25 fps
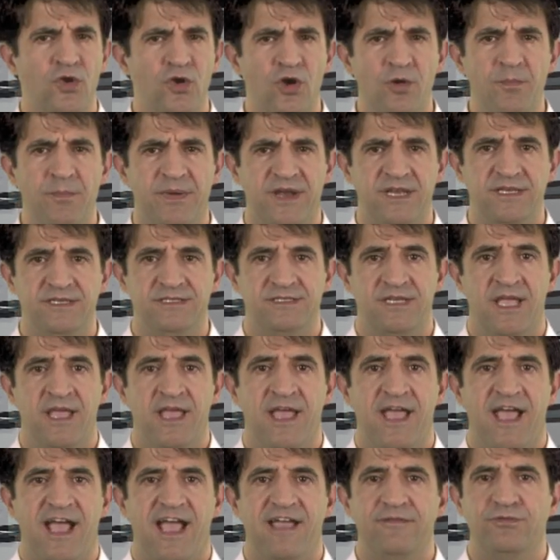Companies
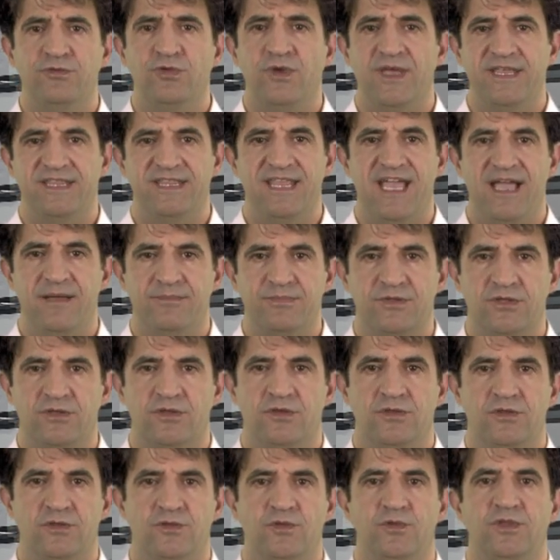have to
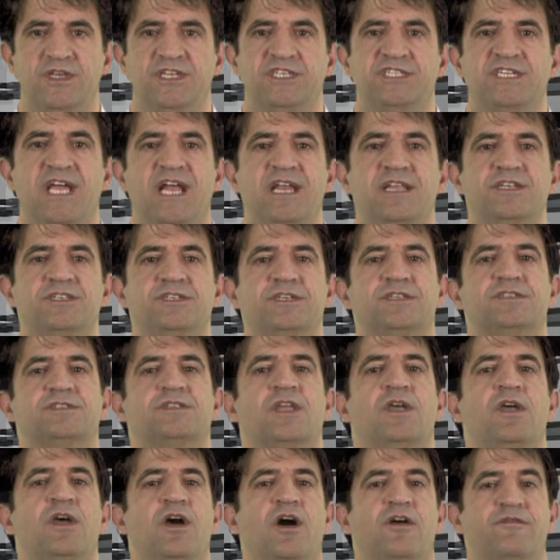adapt to the
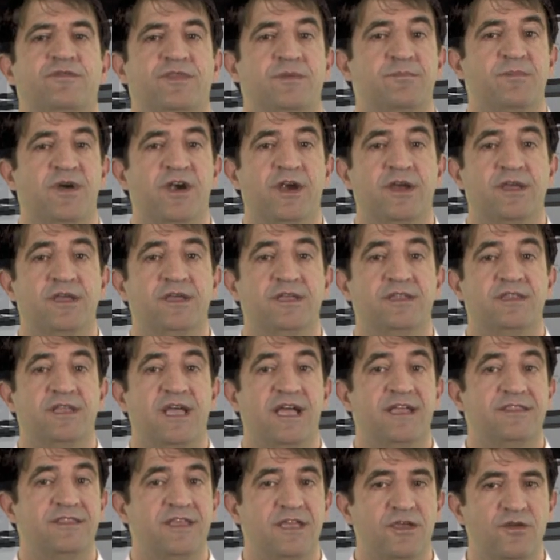challenges of the market,
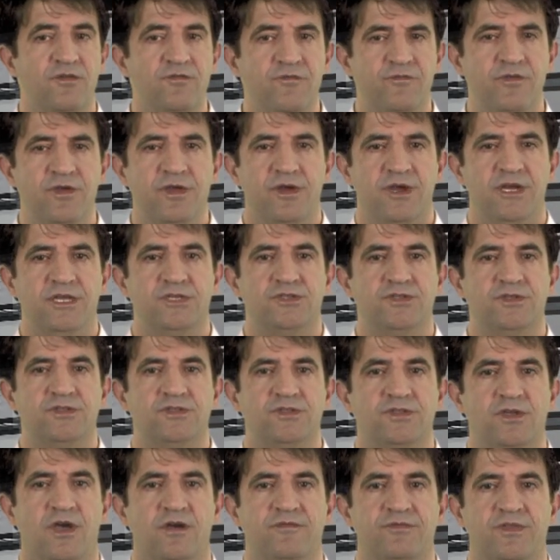and the
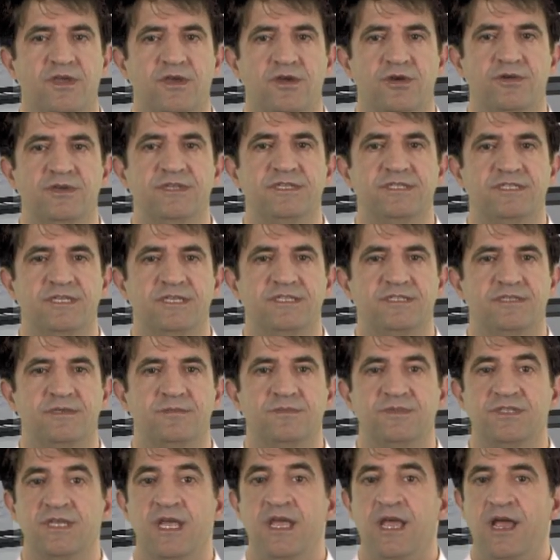configurations of the current
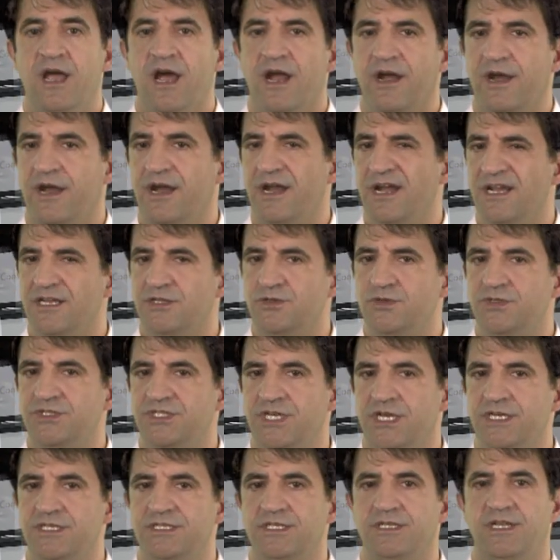systems are hard to
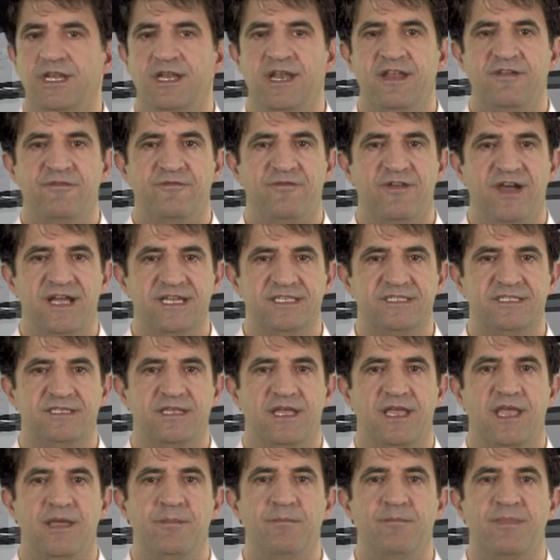change it in a fast
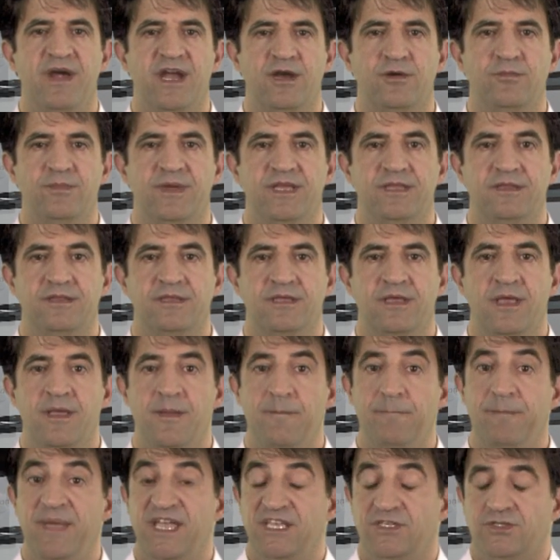environment
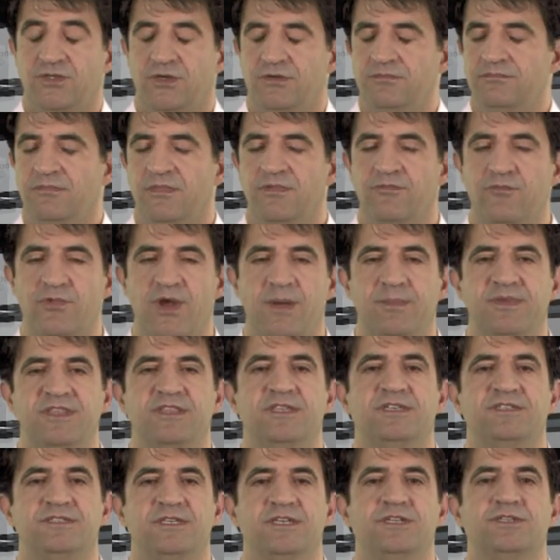based on
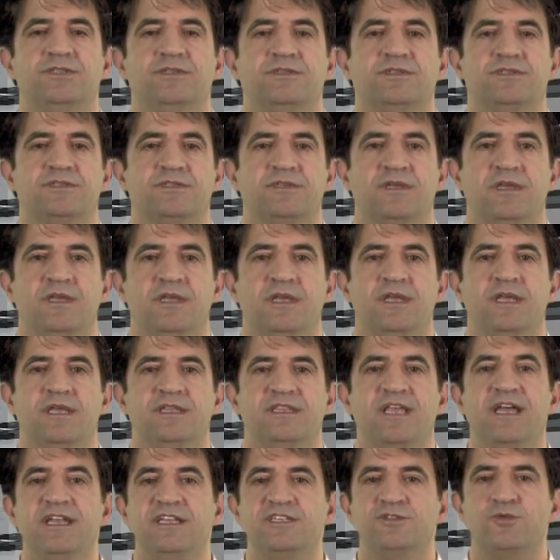rapid decisions.
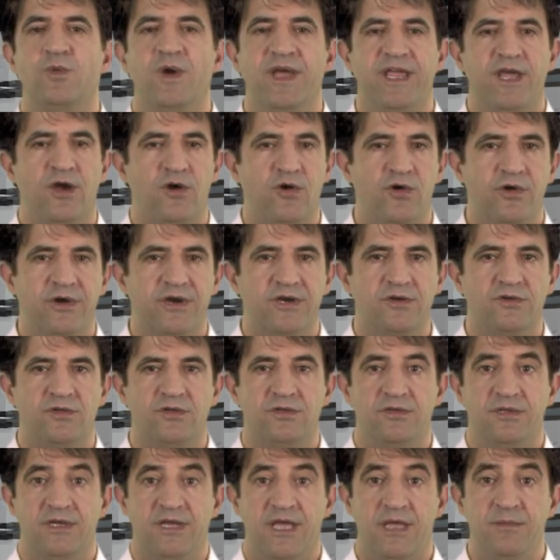That is why
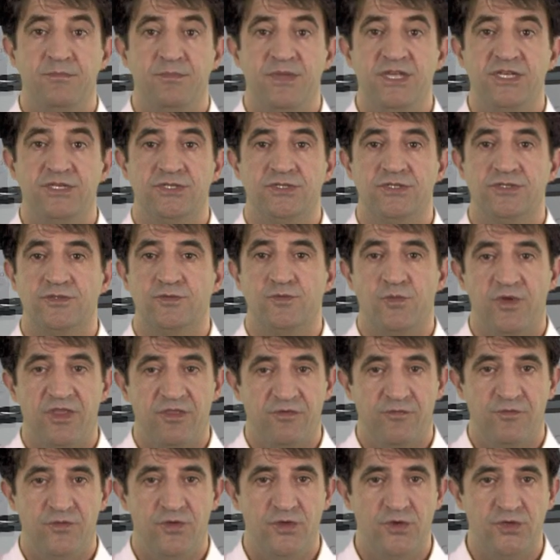Oracle envisions
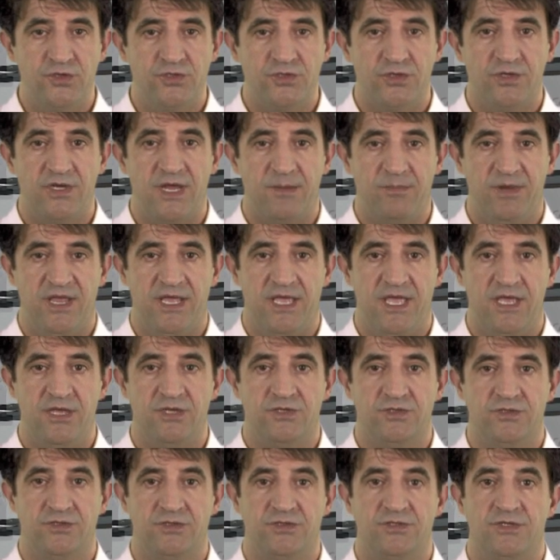with Fusion
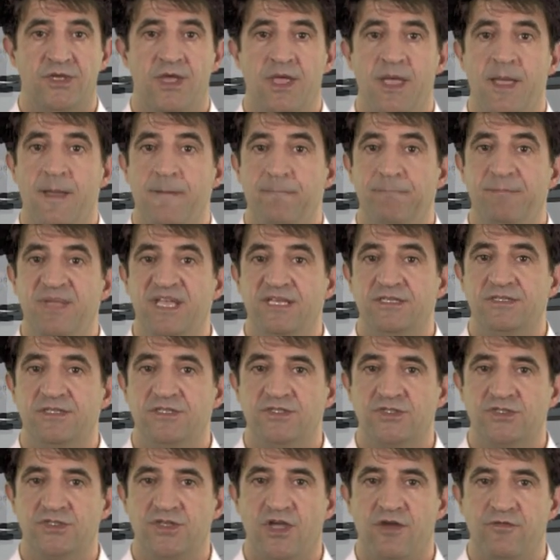applications,
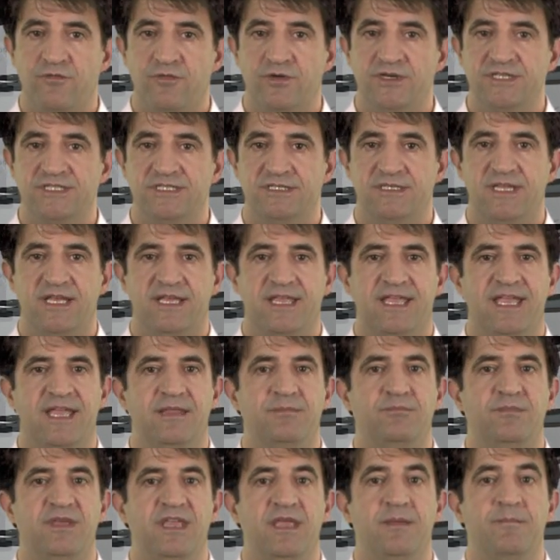business softwares that
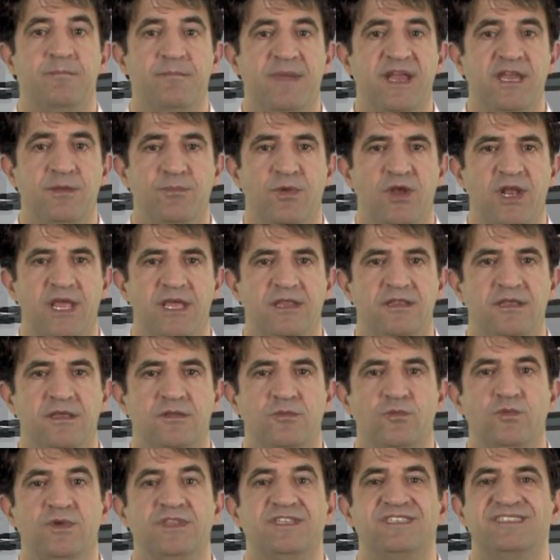can be
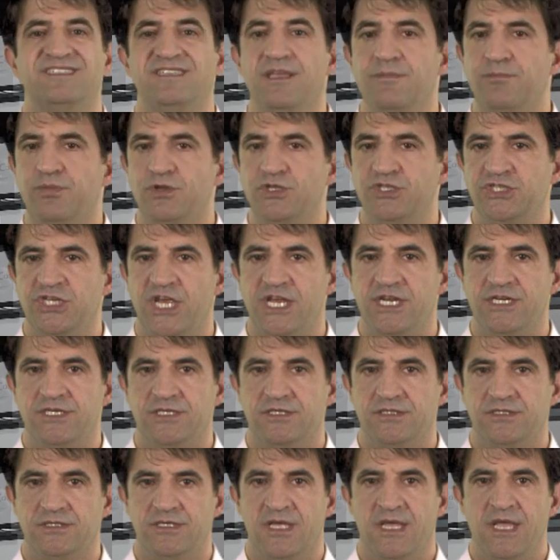manipulated with simple
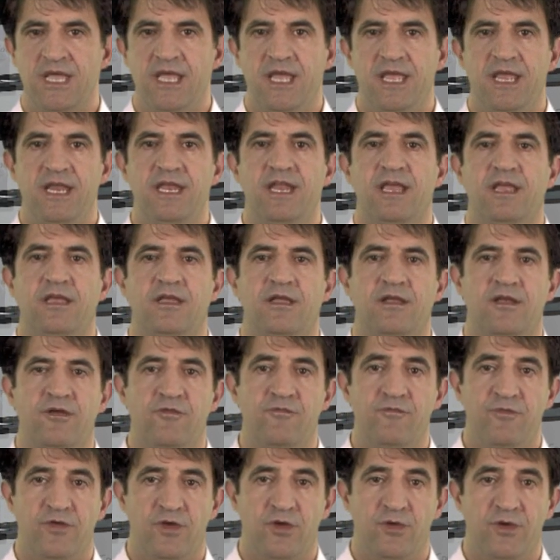changes in a
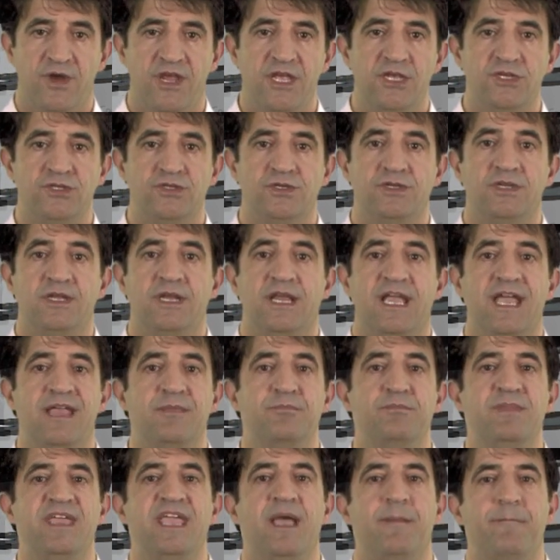configuration
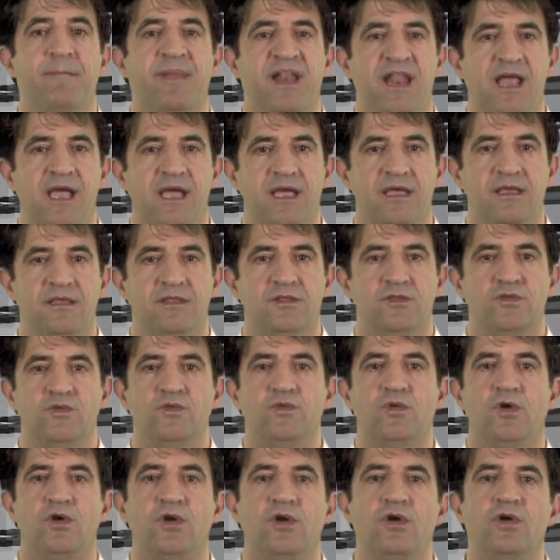can be applied
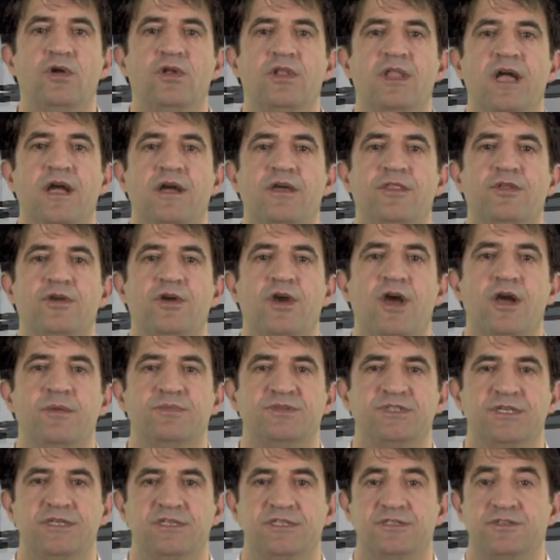to all other
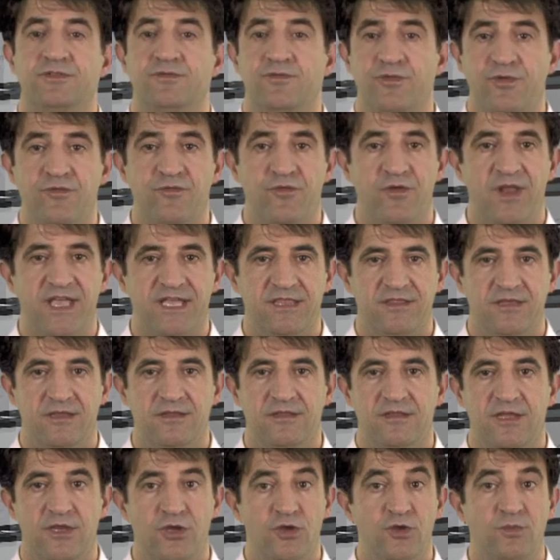objects,
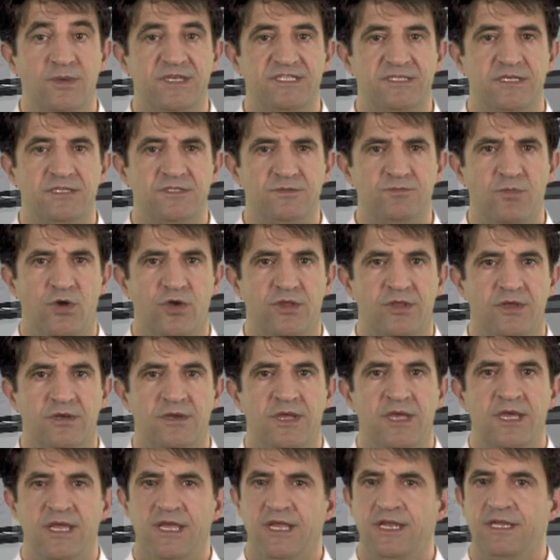reflecting the new business
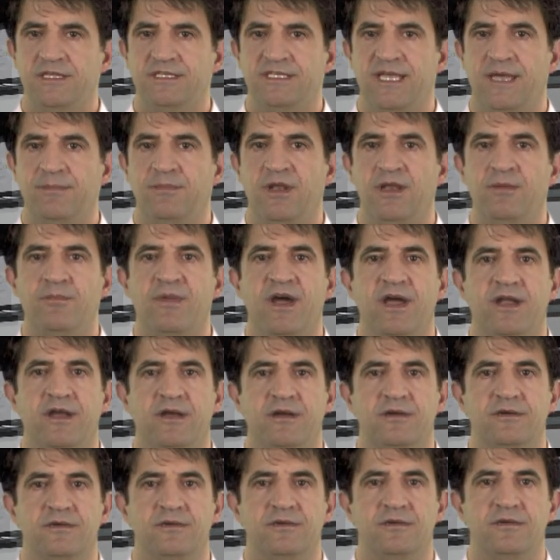model in a timely
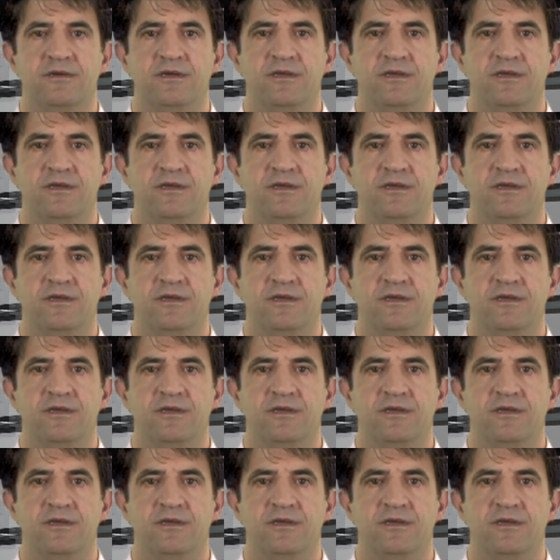manner.